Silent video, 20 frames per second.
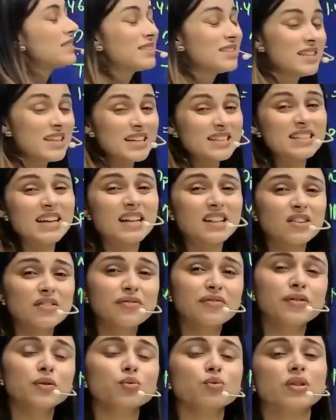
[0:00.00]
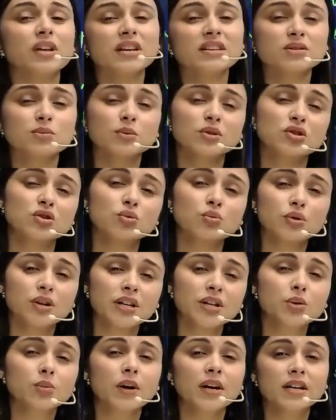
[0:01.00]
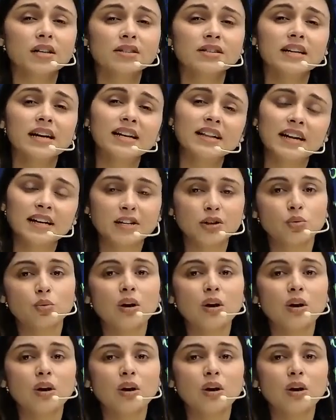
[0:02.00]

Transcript: these are the few things which you need to understand that you will